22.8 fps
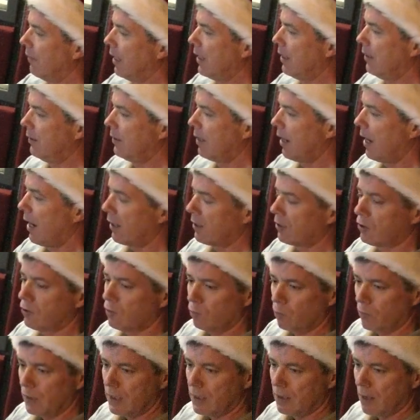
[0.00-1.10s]
In the next
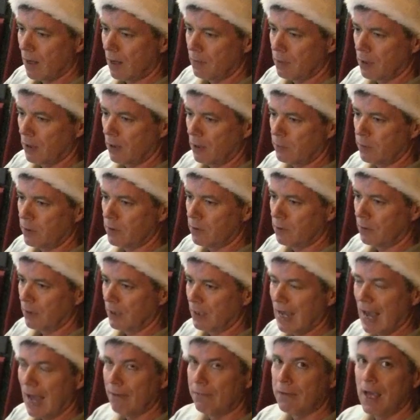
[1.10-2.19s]
week, I'm going to be doing
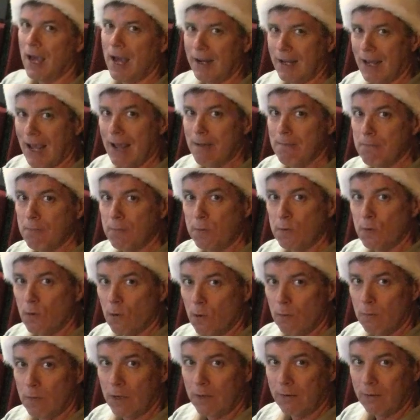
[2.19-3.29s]
Caveat
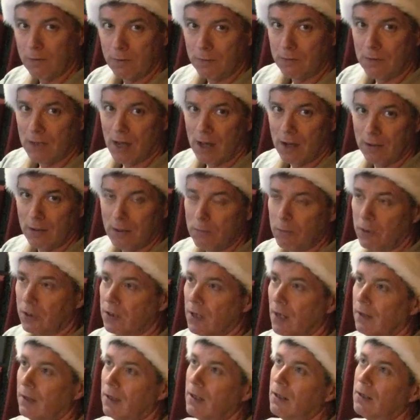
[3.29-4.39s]
Emptor by Ruth Downey, which
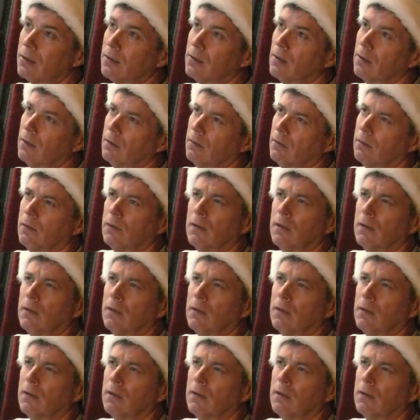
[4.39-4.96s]
I think is the